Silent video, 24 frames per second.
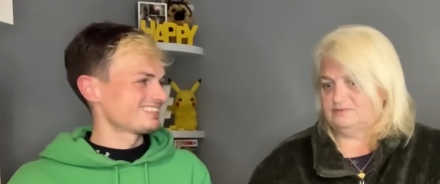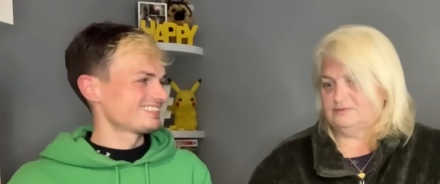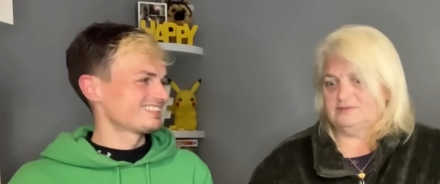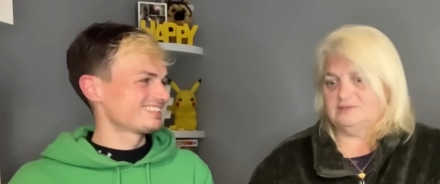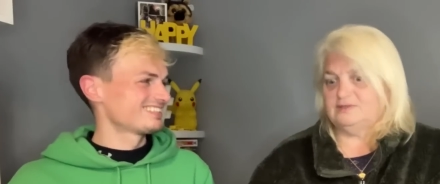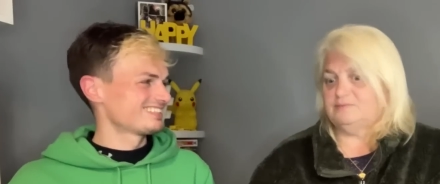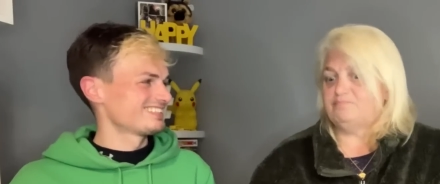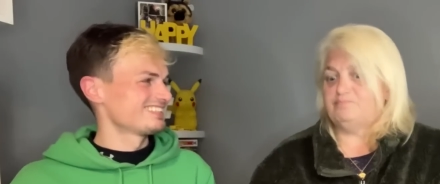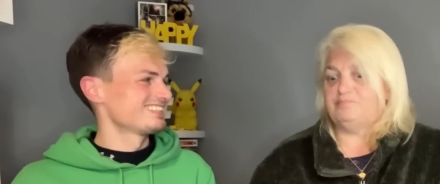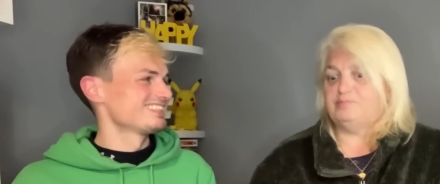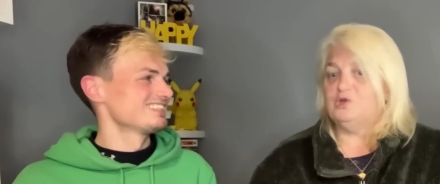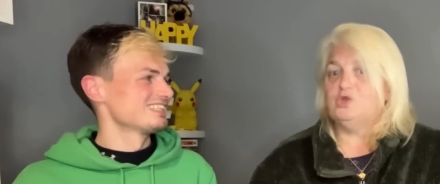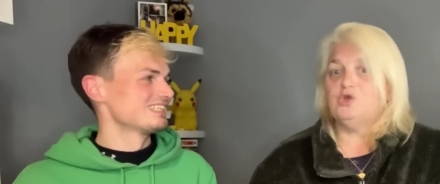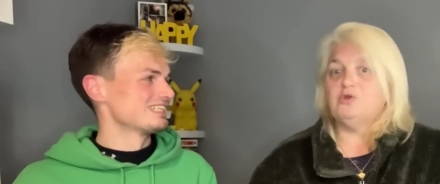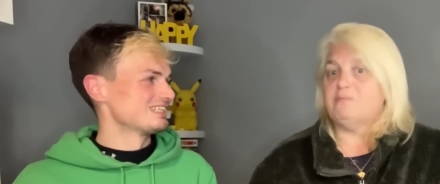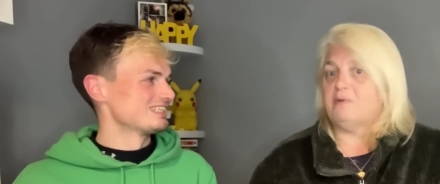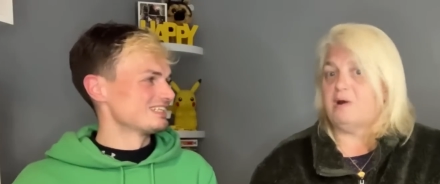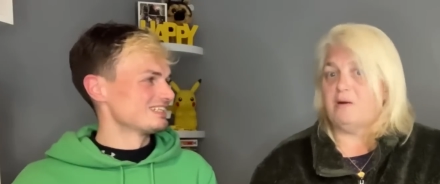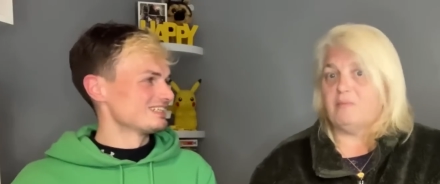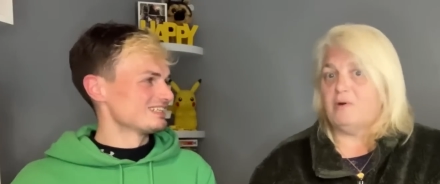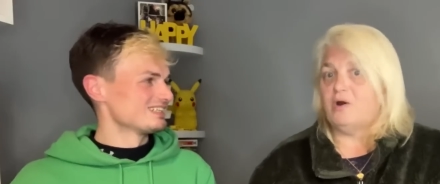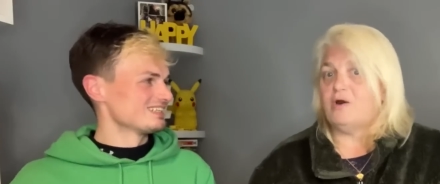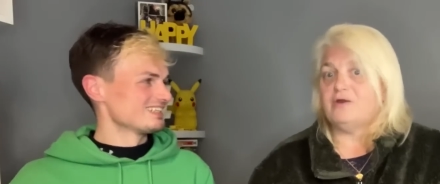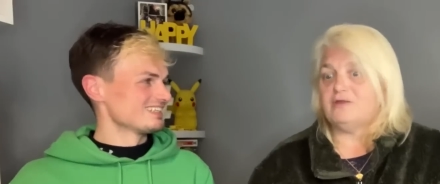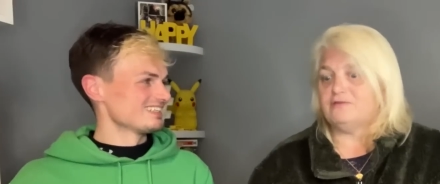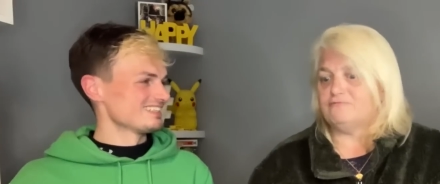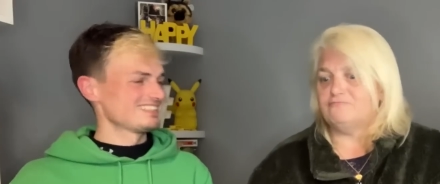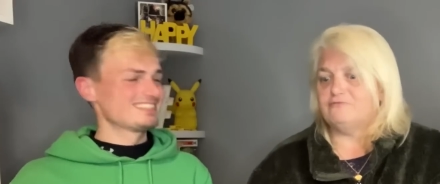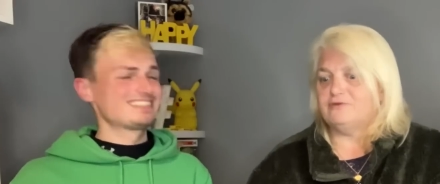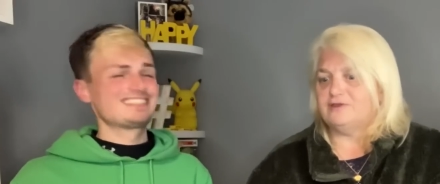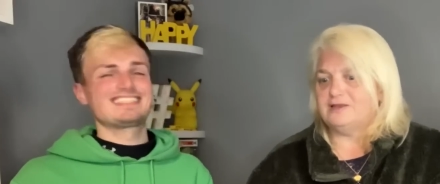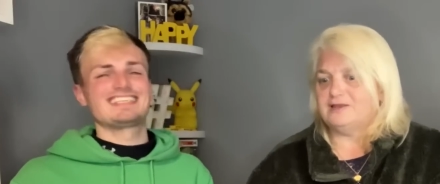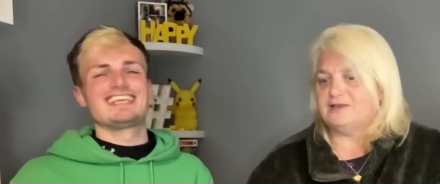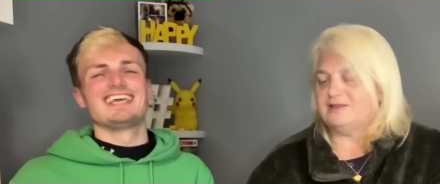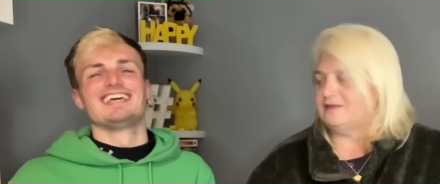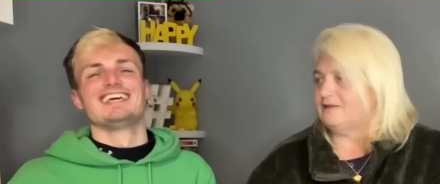Speaker 1: It blew my mind
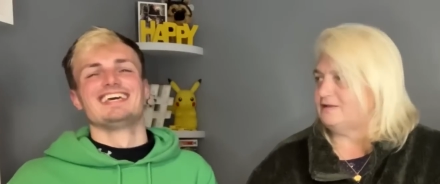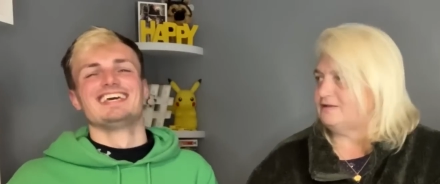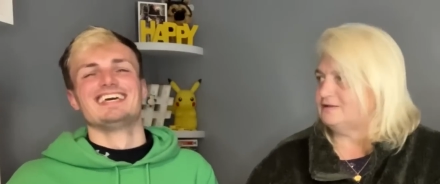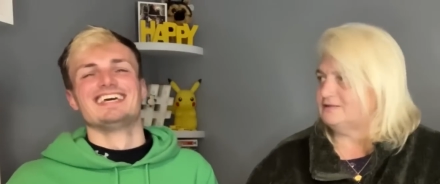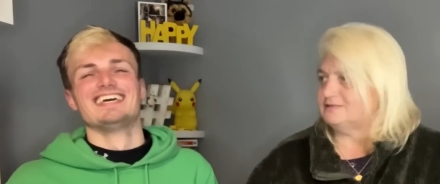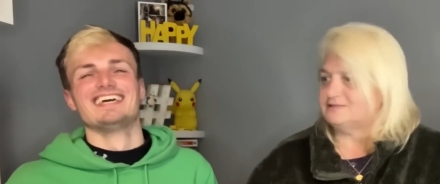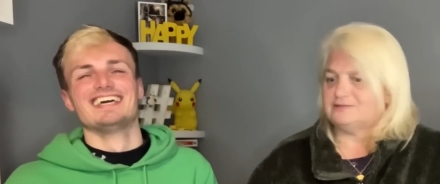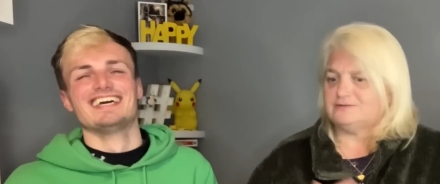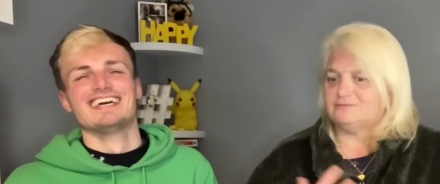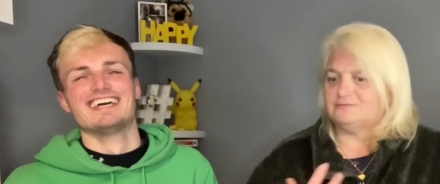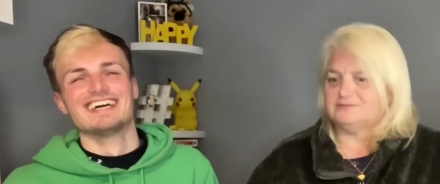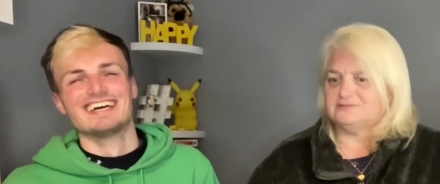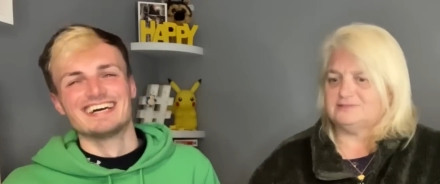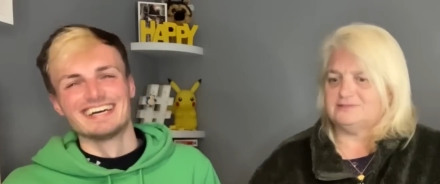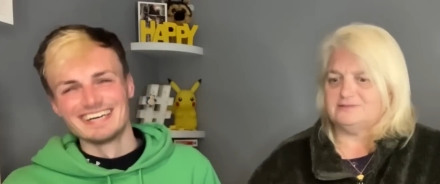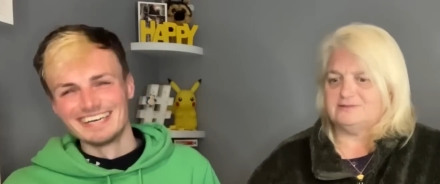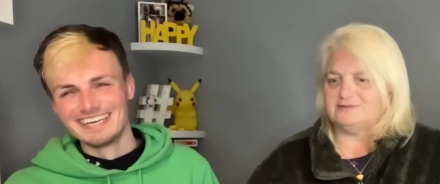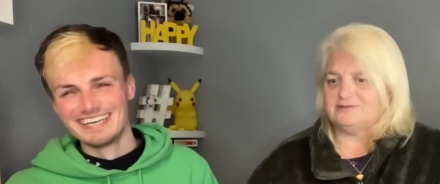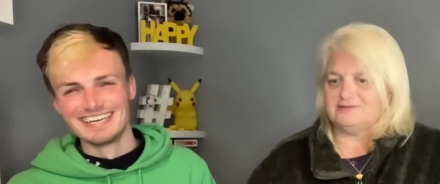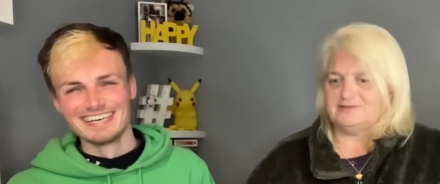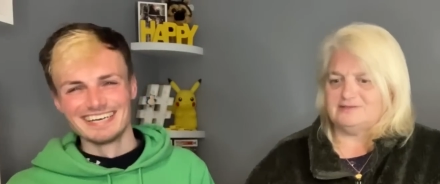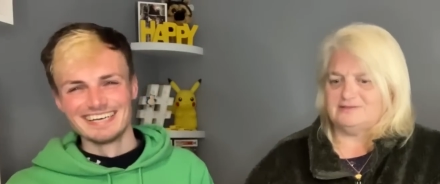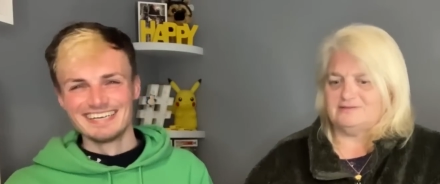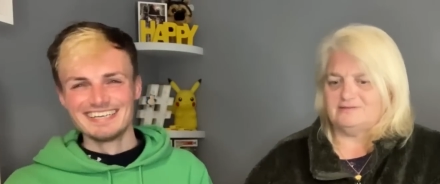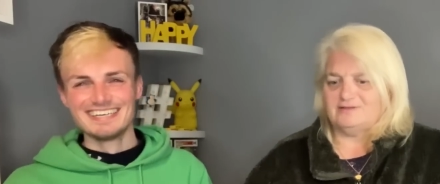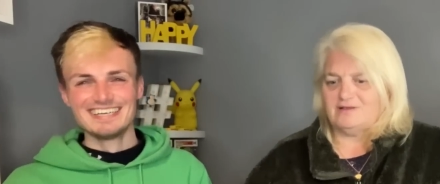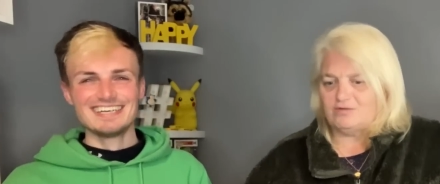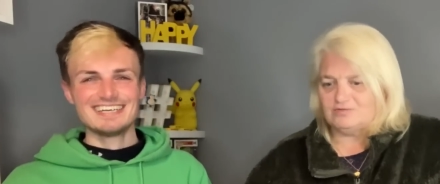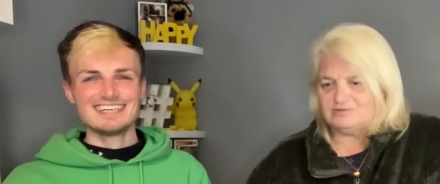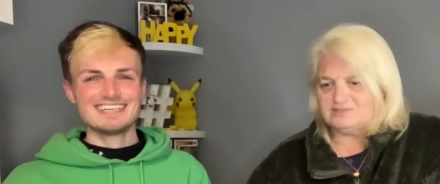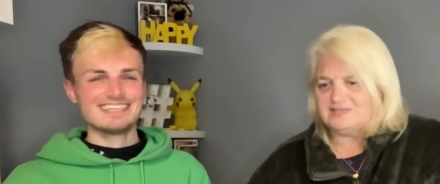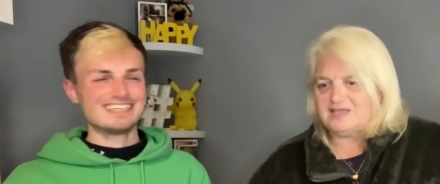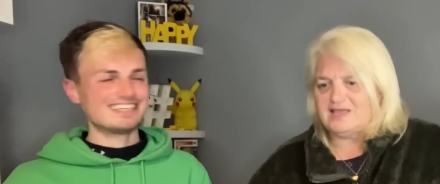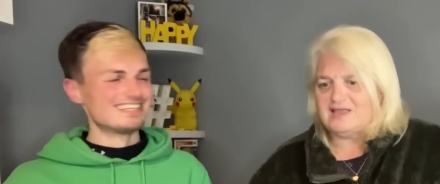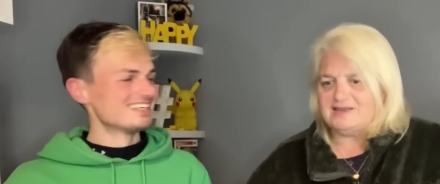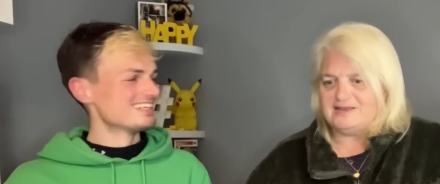really, because it was like, I was
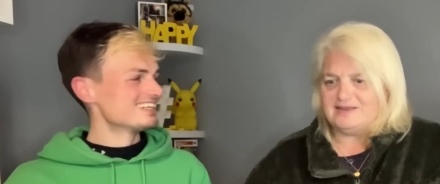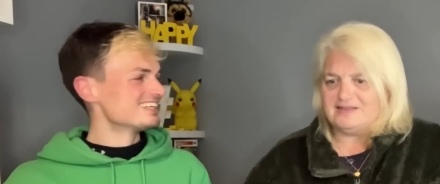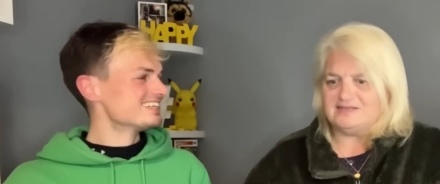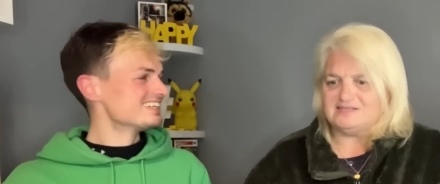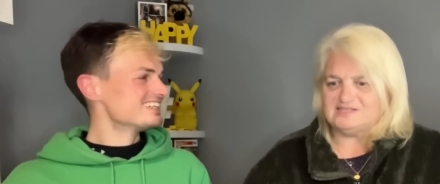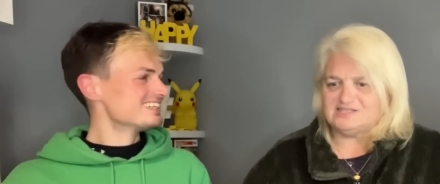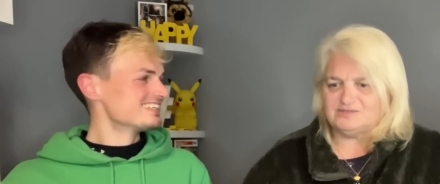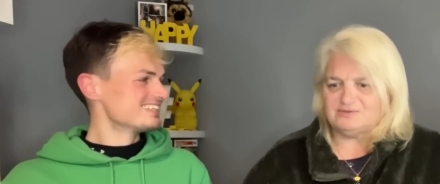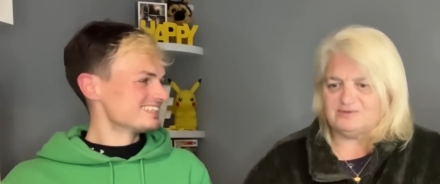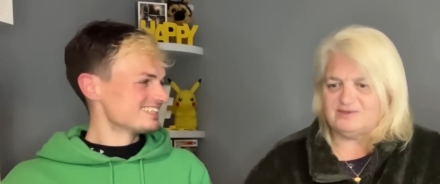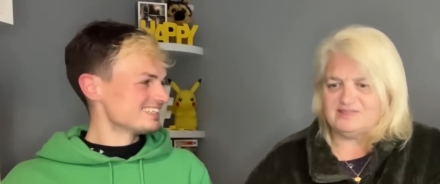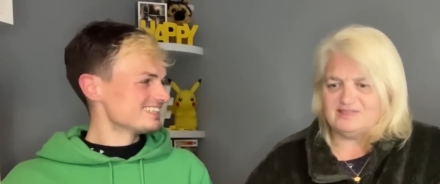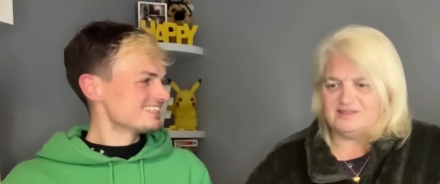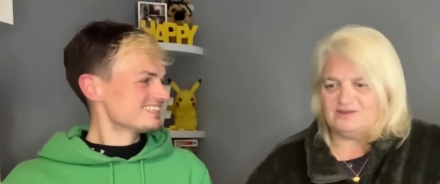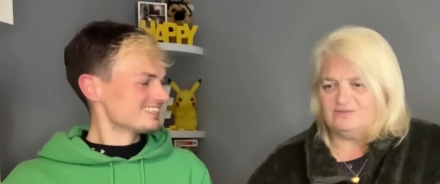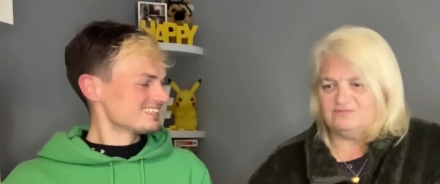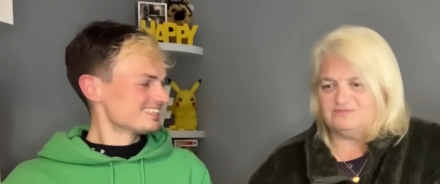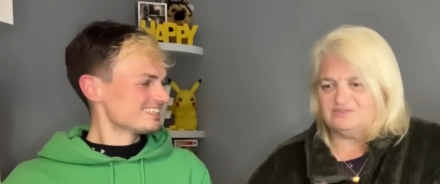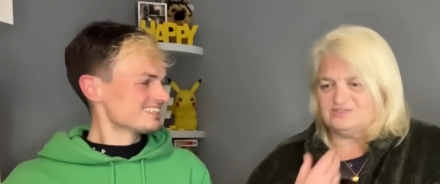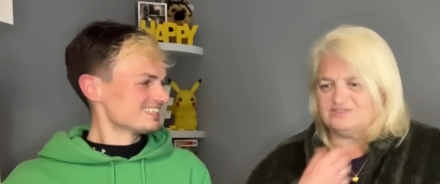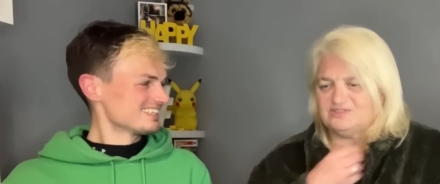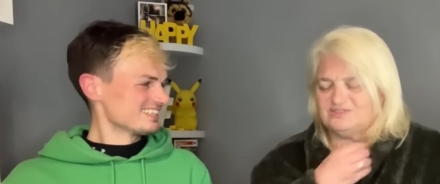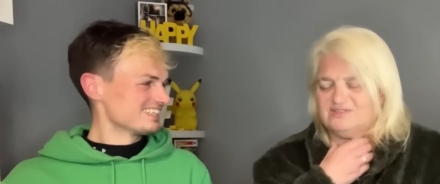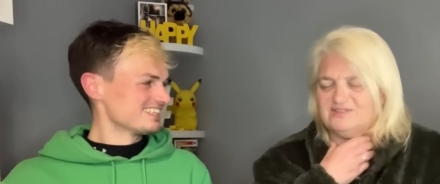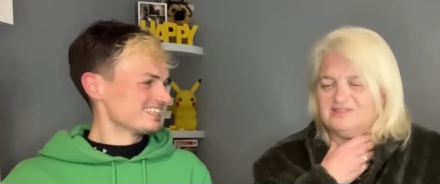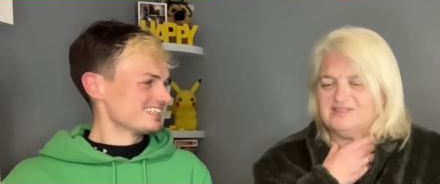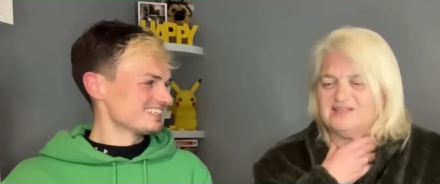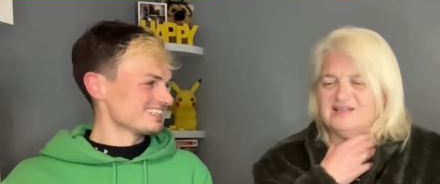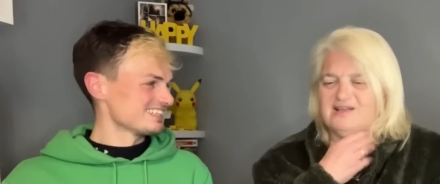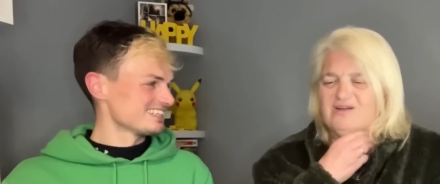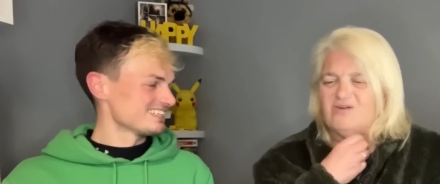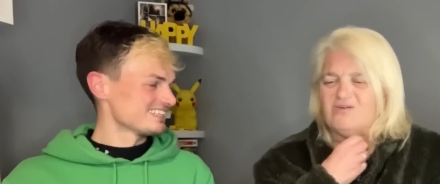getting into it and then all of a sudden that...